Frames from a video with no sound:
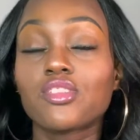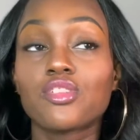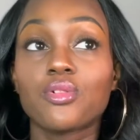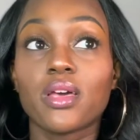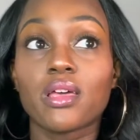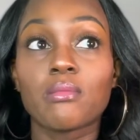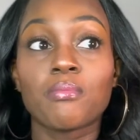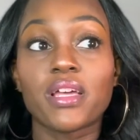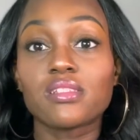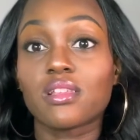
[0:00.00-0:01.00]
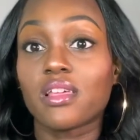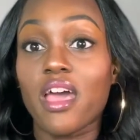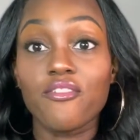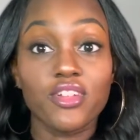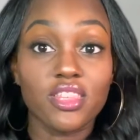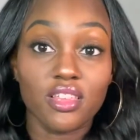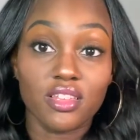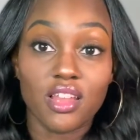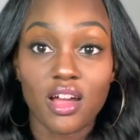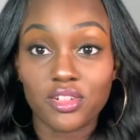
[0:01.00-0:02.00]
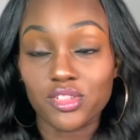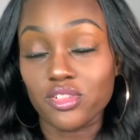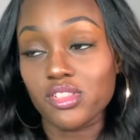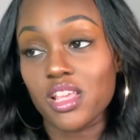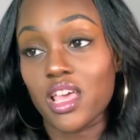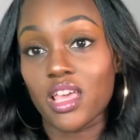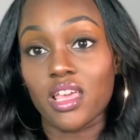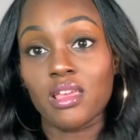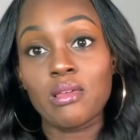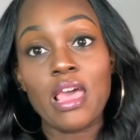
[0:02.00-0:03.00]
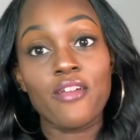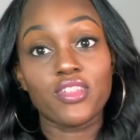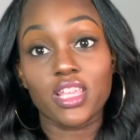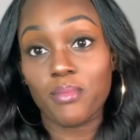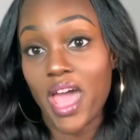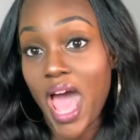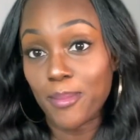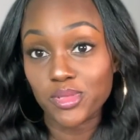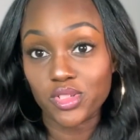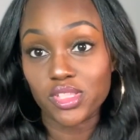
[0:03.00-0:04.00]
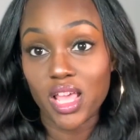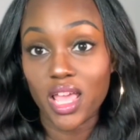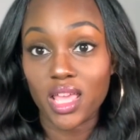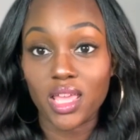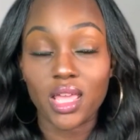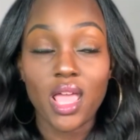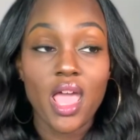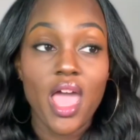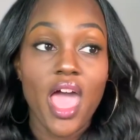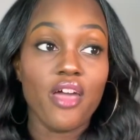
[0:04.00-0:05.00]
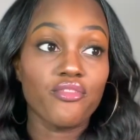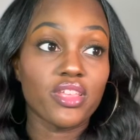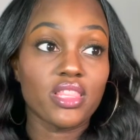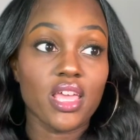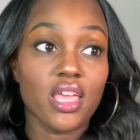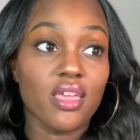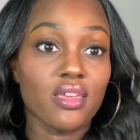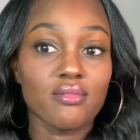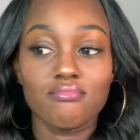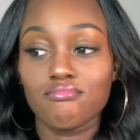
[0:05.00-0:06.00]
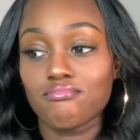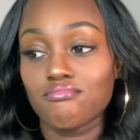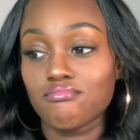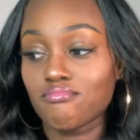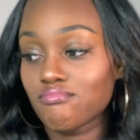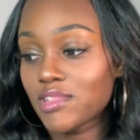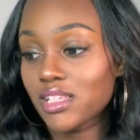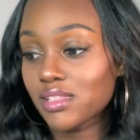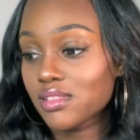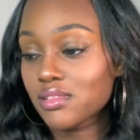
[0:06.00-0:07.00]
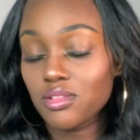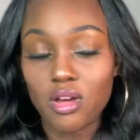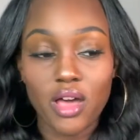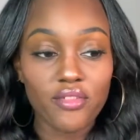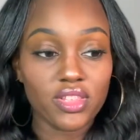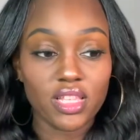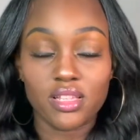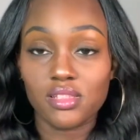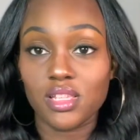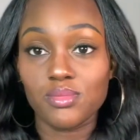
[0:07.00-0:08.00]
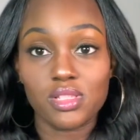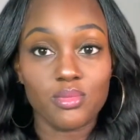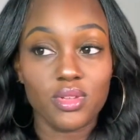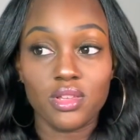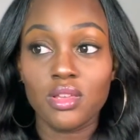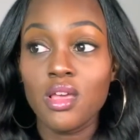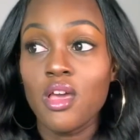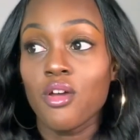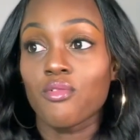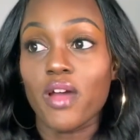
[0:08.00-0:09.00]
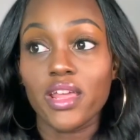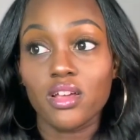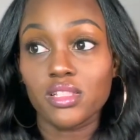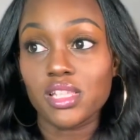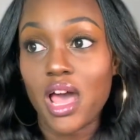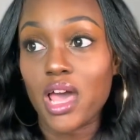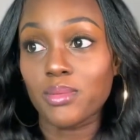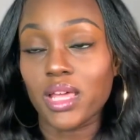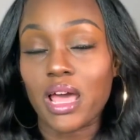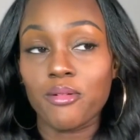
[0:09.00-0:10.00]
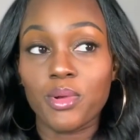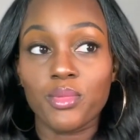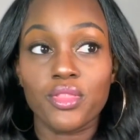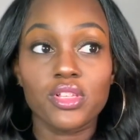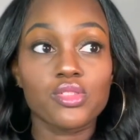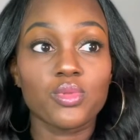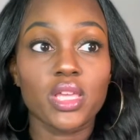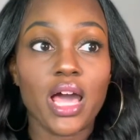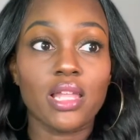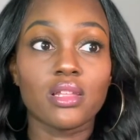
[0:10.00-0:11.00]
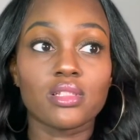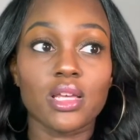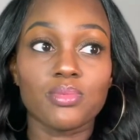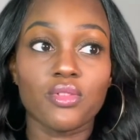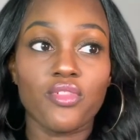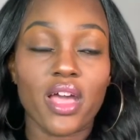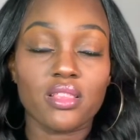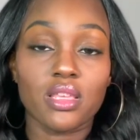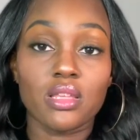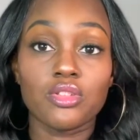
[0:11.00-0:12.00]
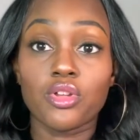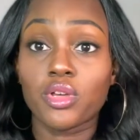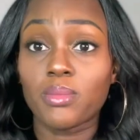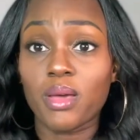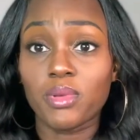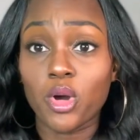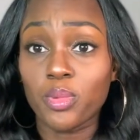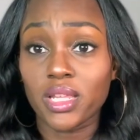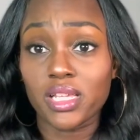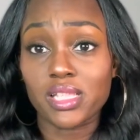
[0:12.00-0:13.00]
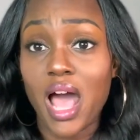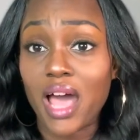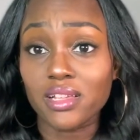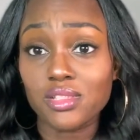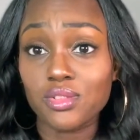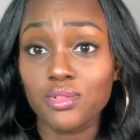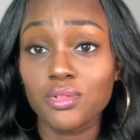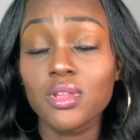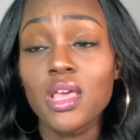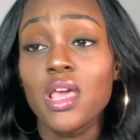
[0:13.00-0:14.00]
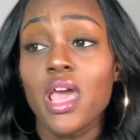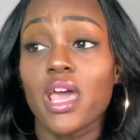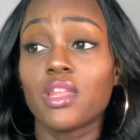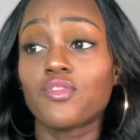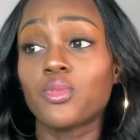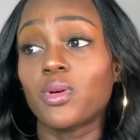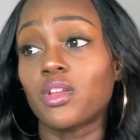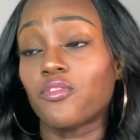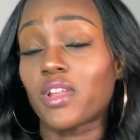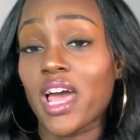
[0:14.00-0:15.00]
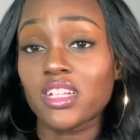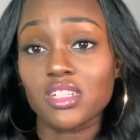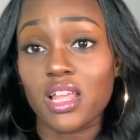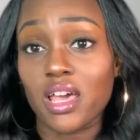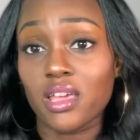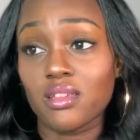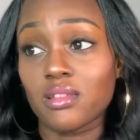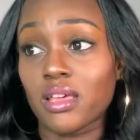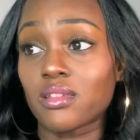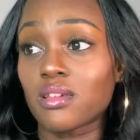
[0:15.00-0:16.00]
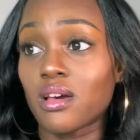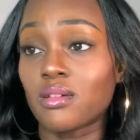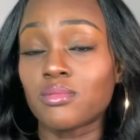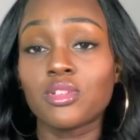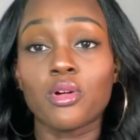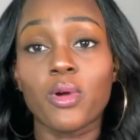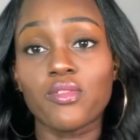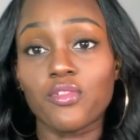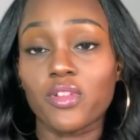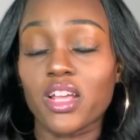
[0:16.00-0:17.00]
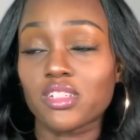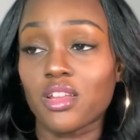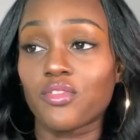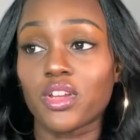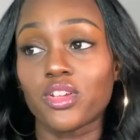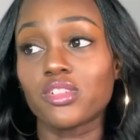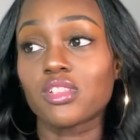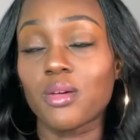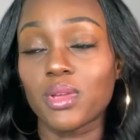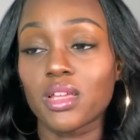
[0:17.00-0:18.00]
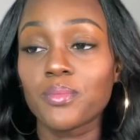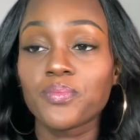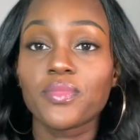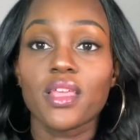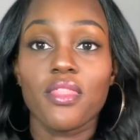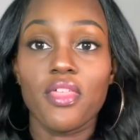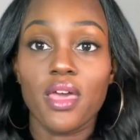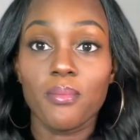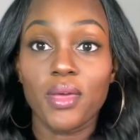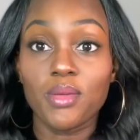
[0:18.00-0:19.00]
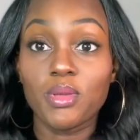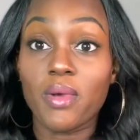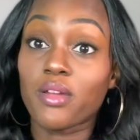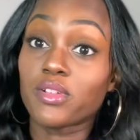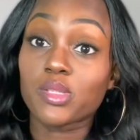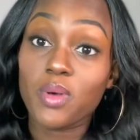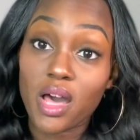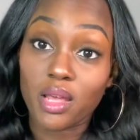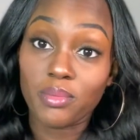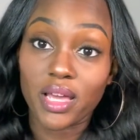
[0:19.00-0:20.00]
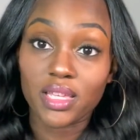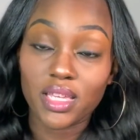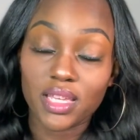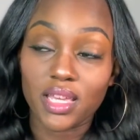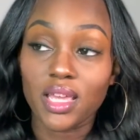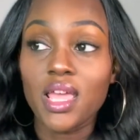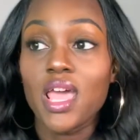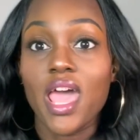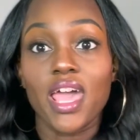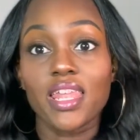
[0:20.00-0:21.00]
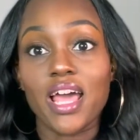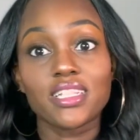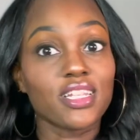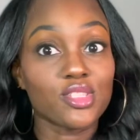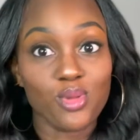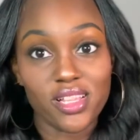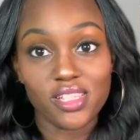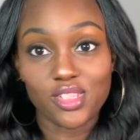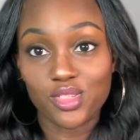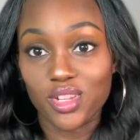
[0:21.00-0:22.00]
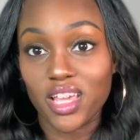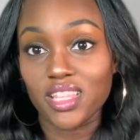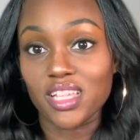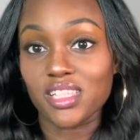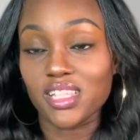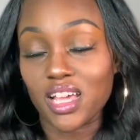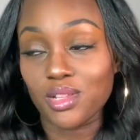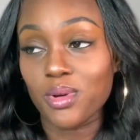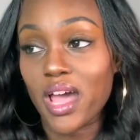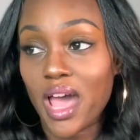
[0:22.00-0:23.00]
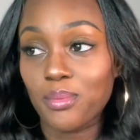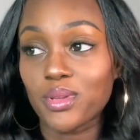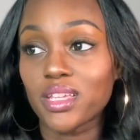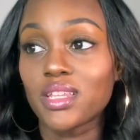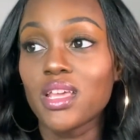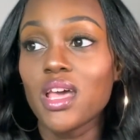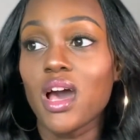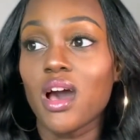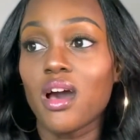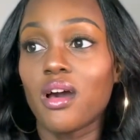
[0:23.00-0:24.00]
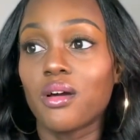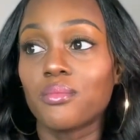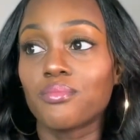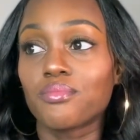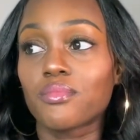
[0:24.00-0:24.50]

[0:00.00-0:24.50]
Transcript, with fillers: doing basically everything the doctors are saying, everything my apps are saying, everything, just, you know, everything seems to be right on time. Like I remember this week I looked up the fact that, you know, he might be opening his eyes soon. And if you put a flashlight, like, um, you know, wave a flashlight in front of your stomach, that baby might respond by kicking. And I did it twice yesterday and that's exactly what happened. Um,